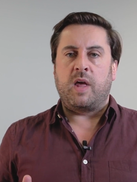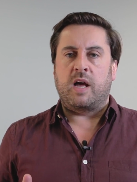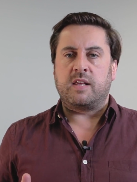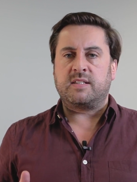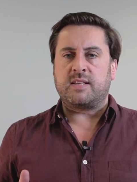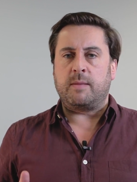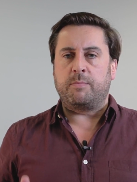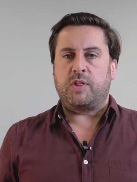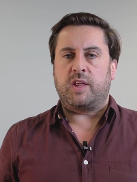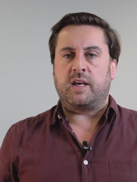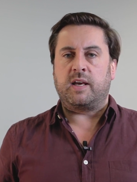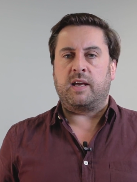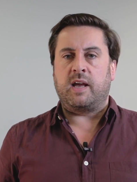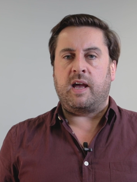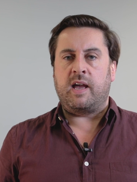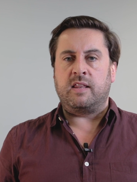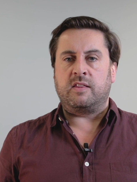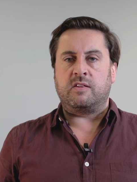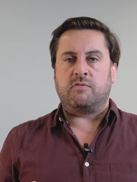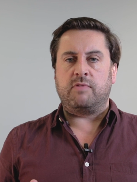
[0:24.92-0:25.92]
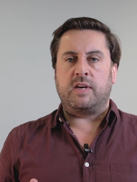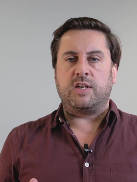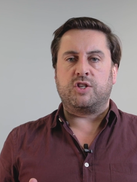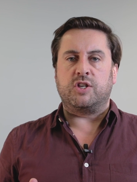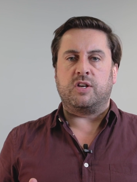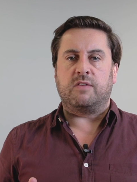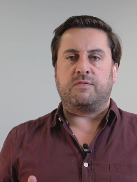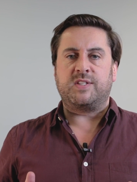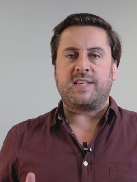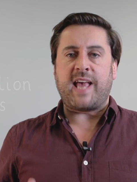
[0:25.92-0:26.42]
something in the
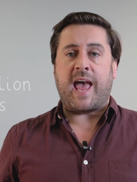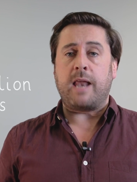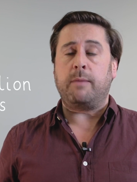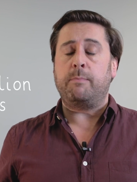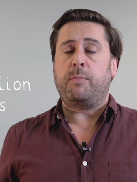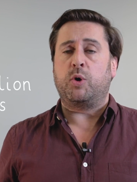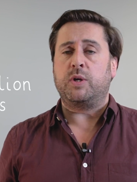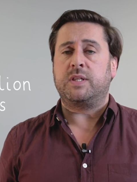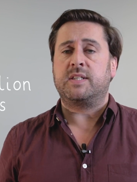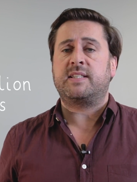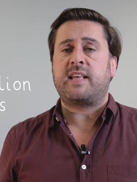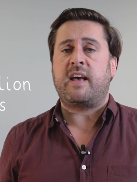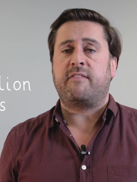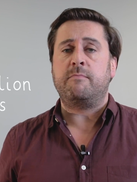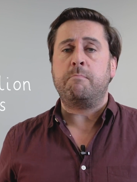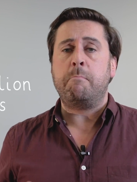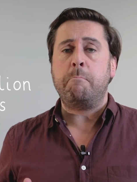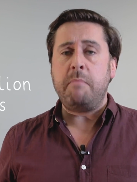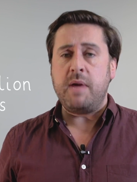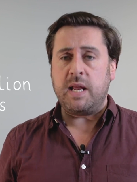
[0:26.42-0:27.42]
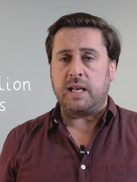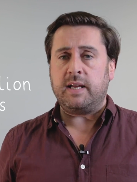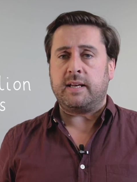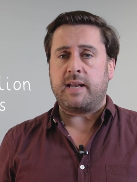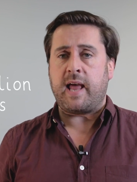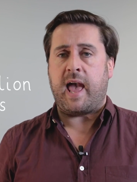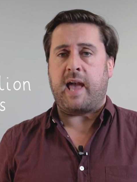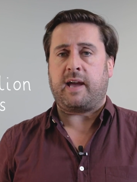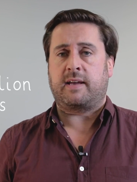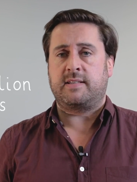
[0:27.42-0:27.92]
region of 10.7 million
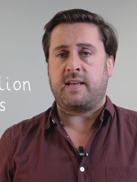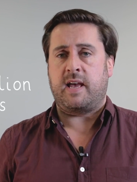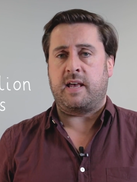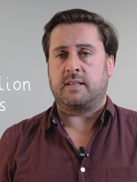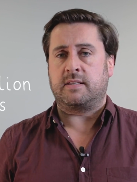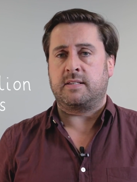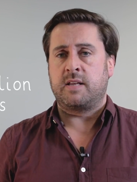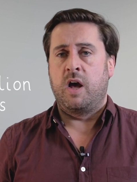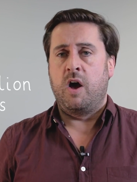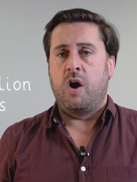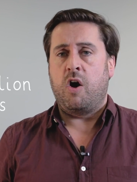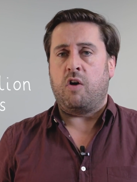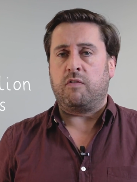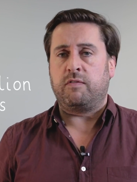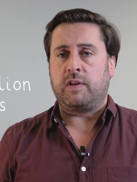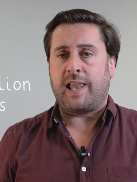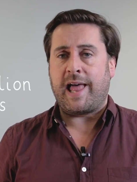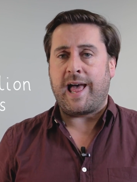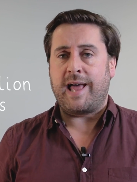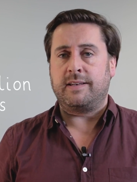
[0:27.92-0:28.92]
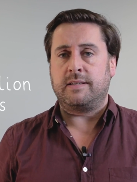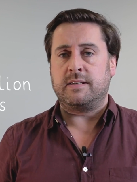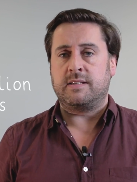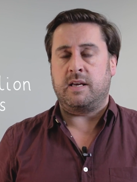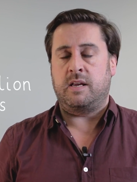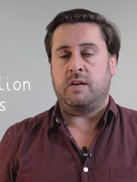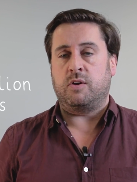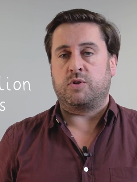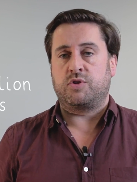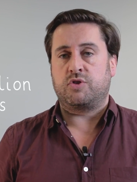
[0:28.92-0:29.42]
hectares of land
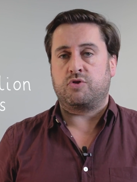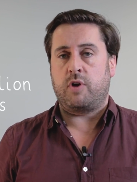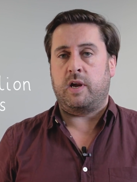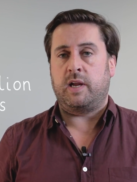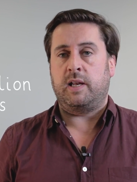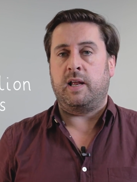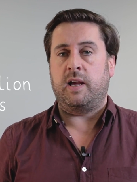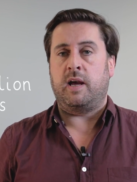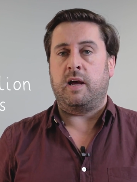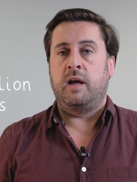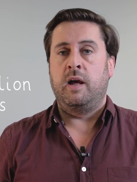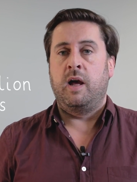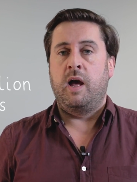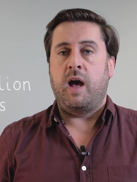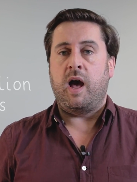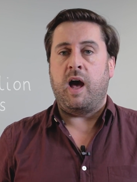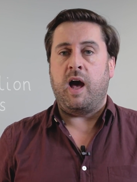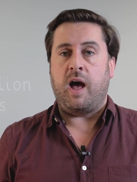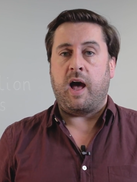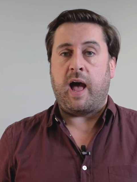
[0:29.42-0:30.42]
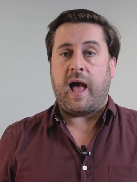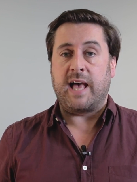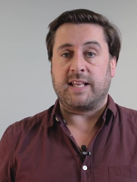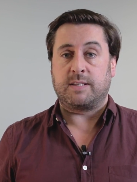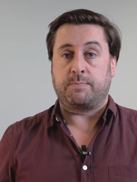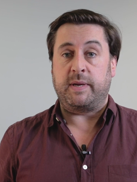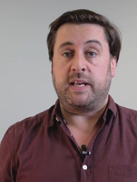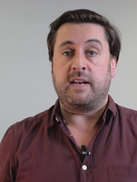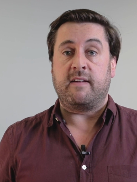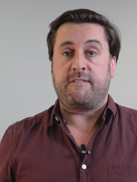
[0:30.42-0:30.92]
in Australia has
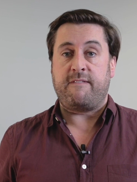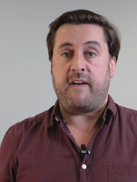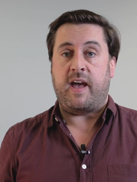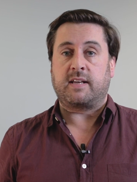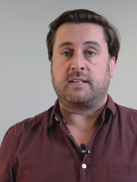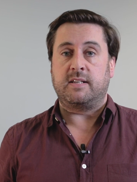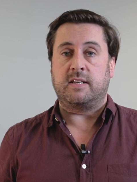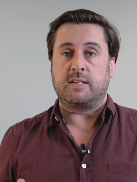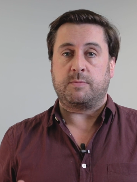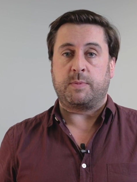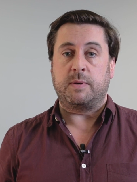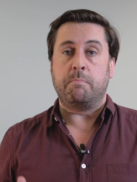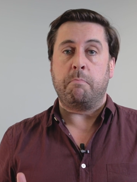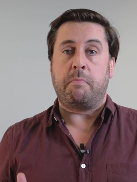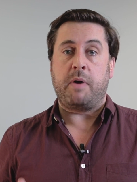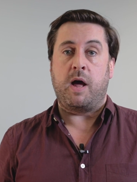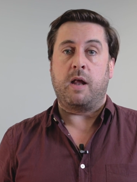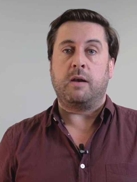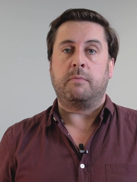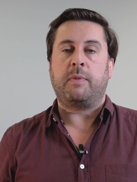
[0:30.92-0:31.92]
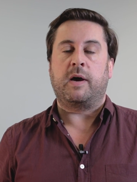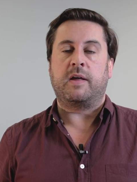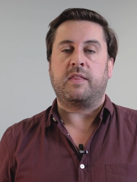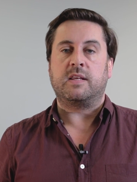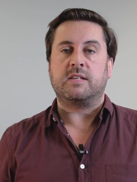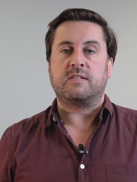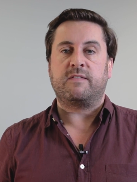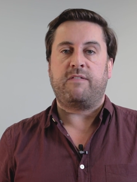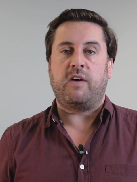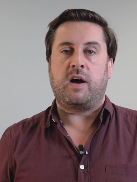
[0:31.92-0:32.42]
been affected, has been burnt by
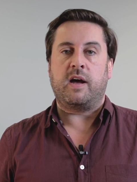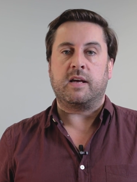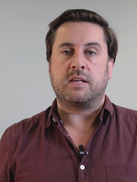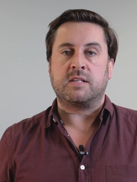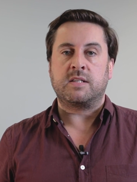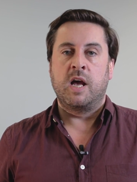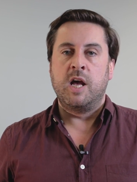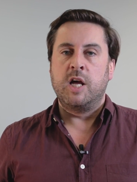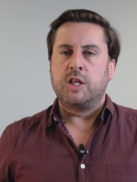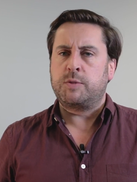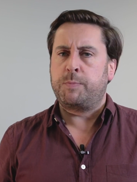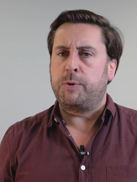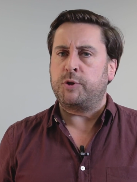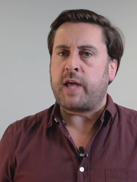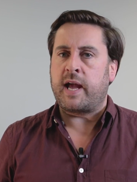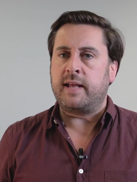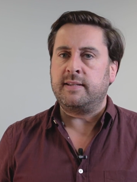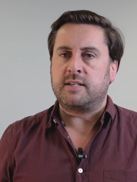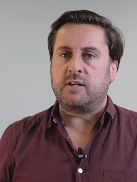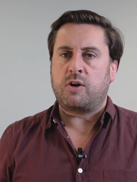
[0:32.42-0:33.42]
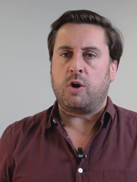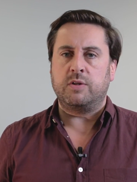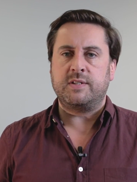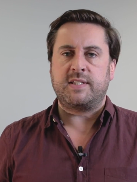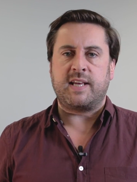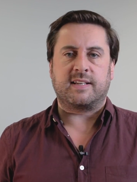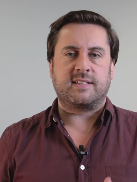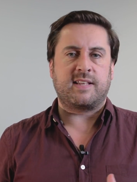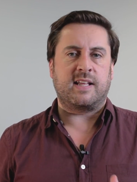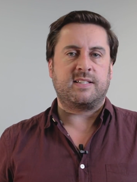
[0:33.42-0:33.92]
these fires. To put that into
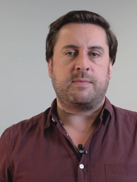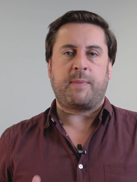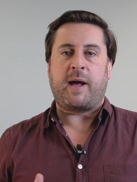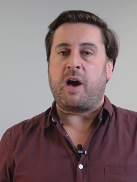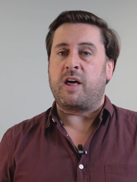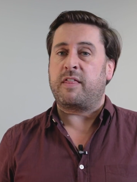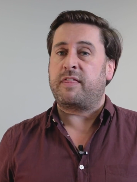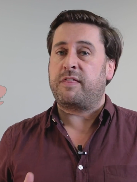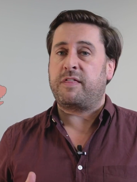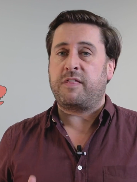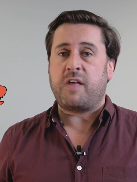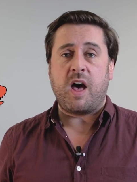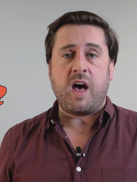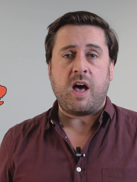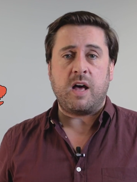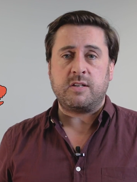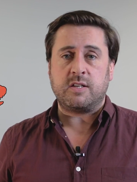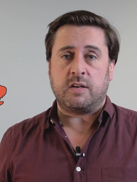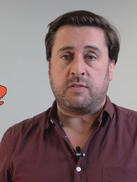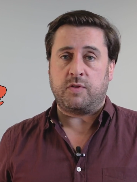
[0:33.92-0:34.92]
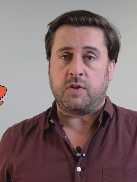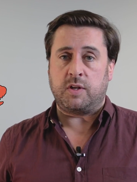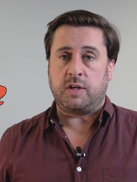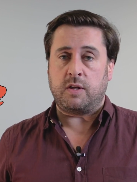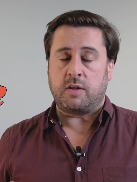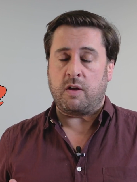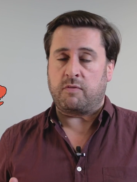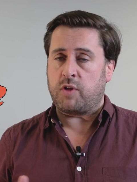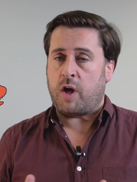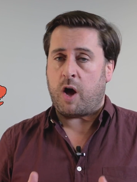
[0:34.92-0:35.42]
context, that's about a third
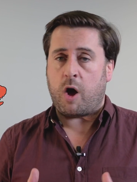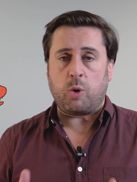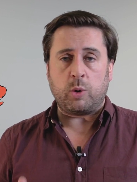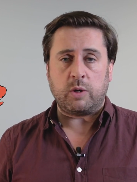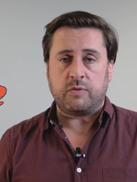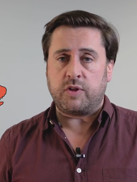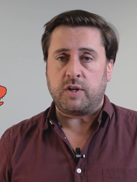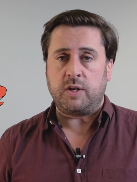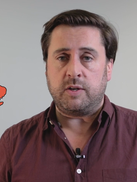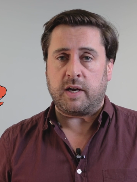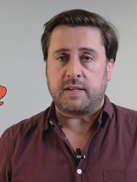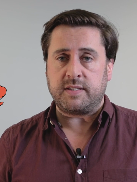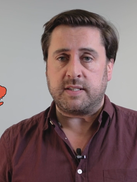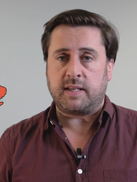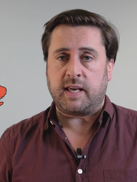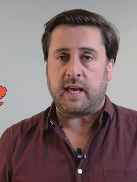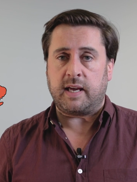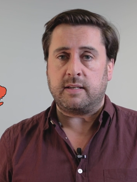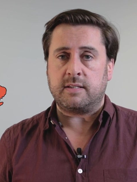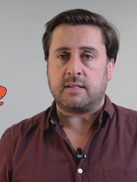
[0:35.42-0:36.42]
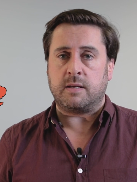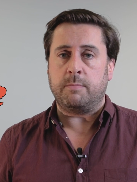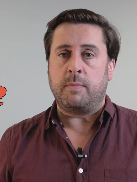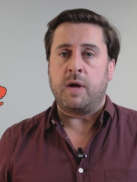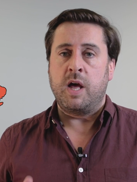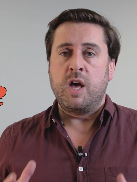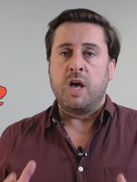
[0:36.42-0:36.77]
of the whole of the United Kingdom.